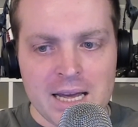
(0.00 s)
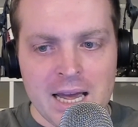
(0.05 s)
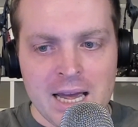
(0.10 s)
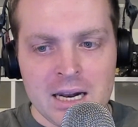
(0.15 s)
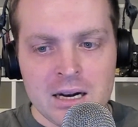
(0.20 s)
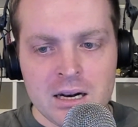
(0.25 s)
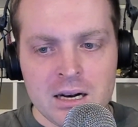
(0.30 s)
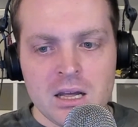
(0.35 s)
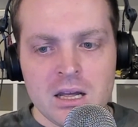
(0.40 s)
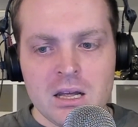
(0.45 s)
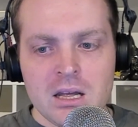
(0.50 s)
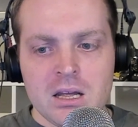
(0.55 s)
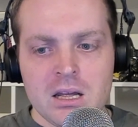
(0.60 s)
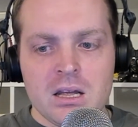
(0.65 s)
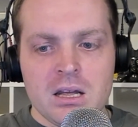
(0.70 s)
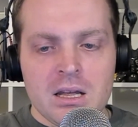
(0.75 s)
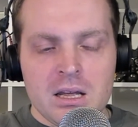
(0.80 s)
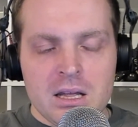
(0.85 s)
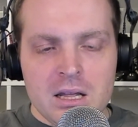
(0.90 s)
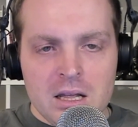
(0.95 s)
And
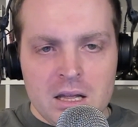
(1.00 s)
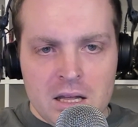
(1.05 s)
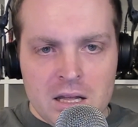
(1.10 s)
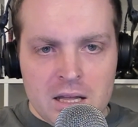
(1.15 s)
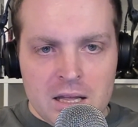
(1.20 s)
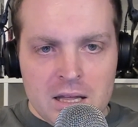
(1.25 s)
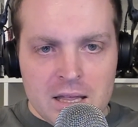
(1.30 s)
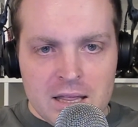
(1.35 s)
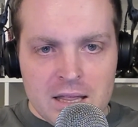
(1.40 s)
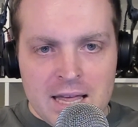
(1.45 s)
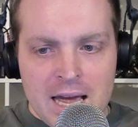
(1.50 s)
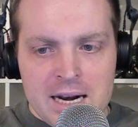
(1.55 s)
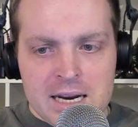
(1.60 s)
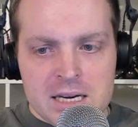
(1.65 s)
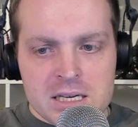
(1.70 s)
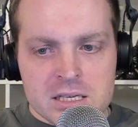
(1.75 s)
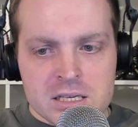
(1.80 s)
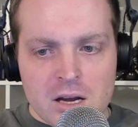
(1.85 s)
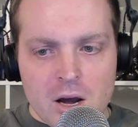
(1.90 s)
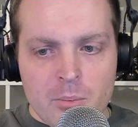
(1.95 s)
that
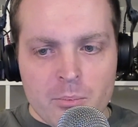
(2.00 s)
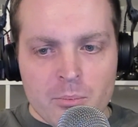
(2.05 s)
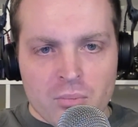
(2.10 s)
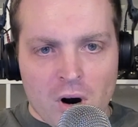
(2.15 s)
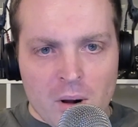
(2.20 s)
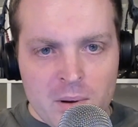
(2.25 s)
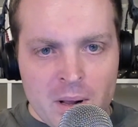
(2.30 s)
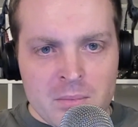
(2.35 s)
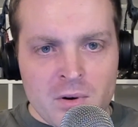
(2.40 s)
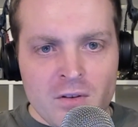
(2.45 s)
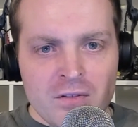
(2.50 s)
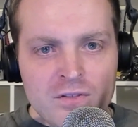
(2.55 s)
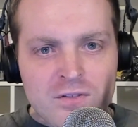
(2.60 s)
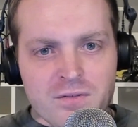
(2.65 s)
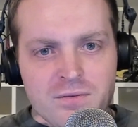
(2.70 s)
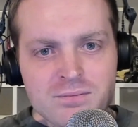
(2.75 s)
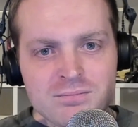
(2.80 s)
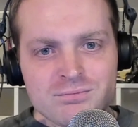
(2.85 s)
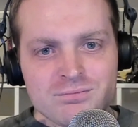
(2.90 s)
is a problem of